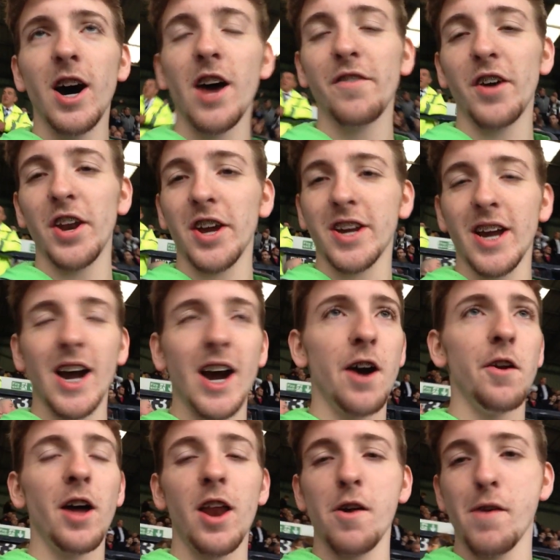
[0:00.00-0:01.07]
I've had a
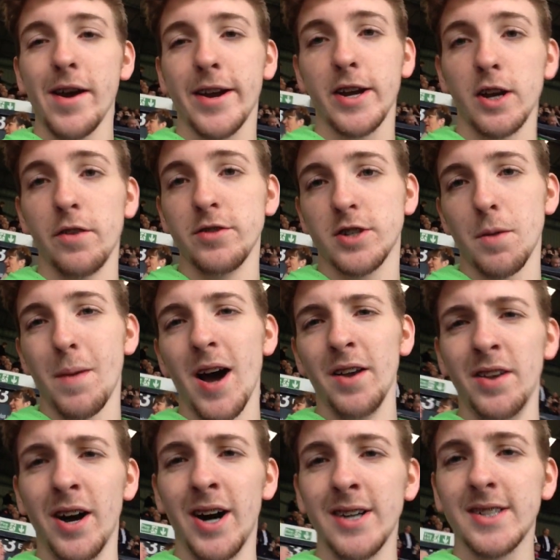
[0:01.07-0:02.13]
count, and I reckon there was about
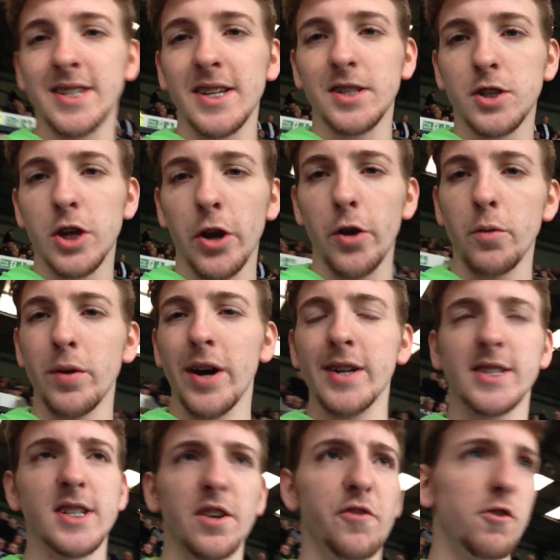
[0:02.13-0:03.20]
92,
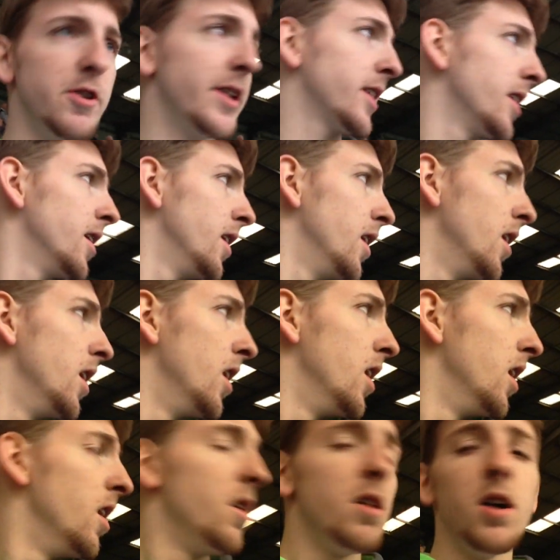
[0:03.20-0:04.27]
93
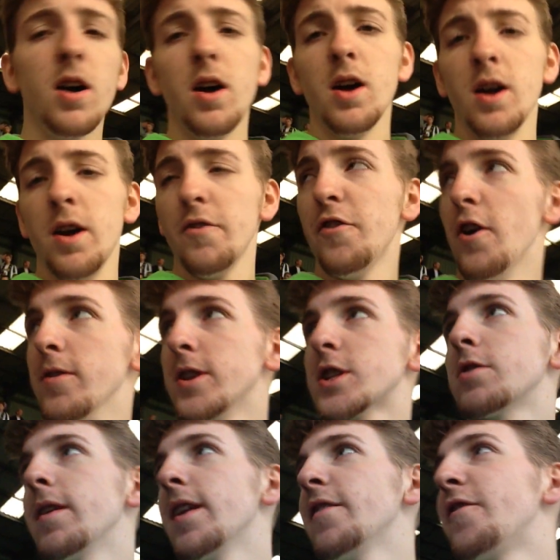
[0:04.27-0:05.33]
Forest
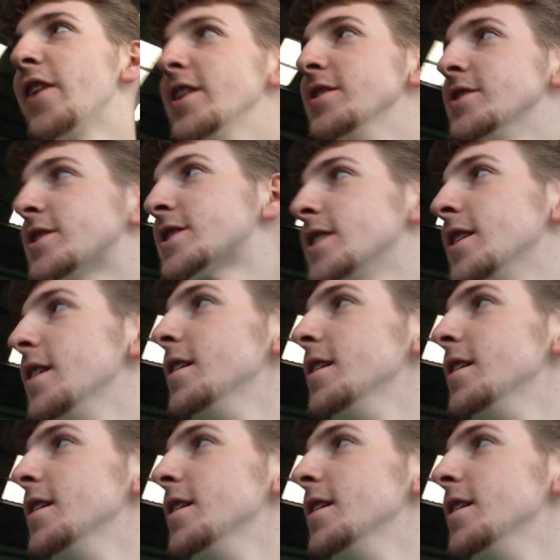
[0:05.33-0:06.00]
Green fans.